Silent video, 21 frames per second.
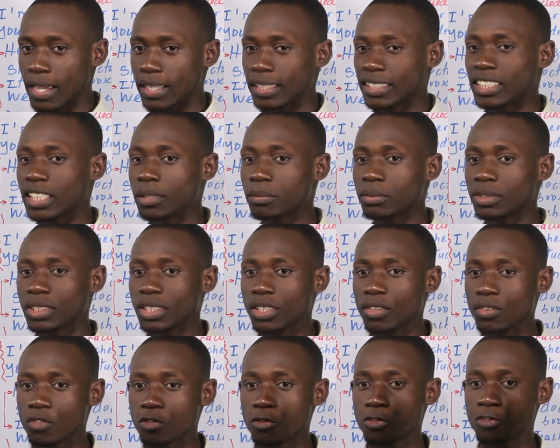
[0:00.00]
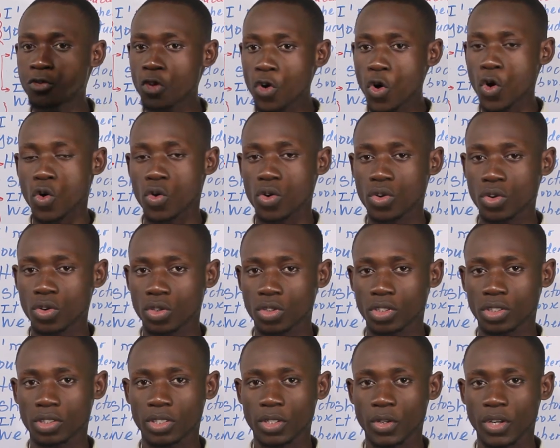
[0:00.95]
Si me dit vous,
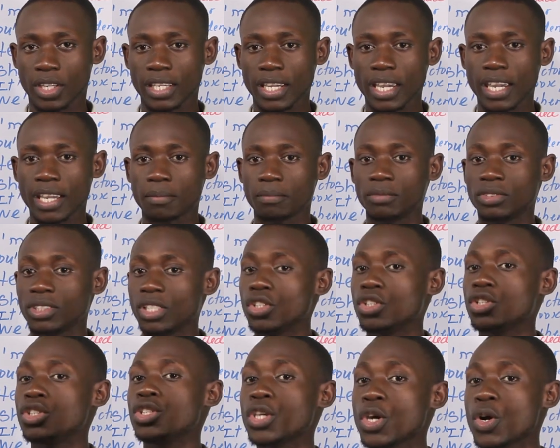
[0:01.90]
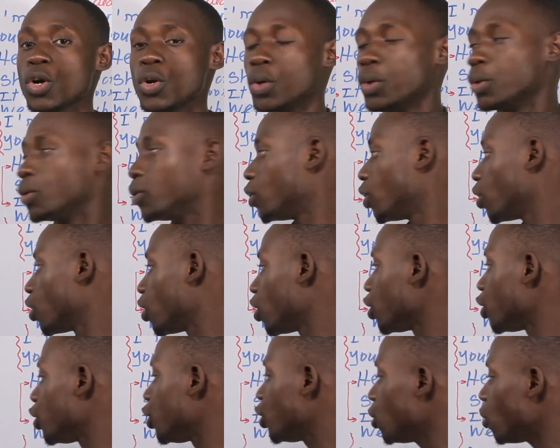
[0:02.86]
OK? Me dit you.
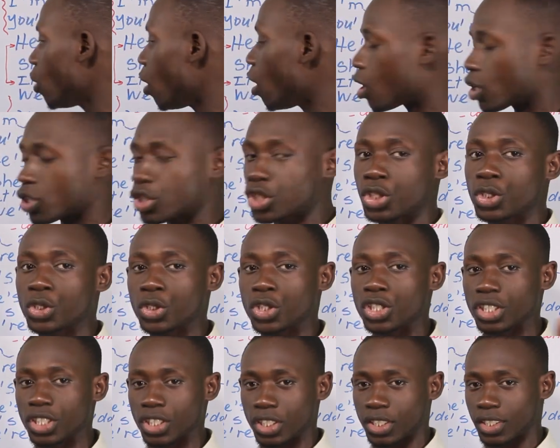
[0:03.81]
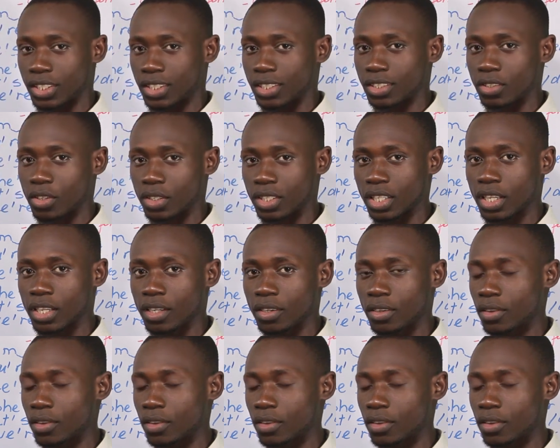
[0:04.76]
You are students, OK?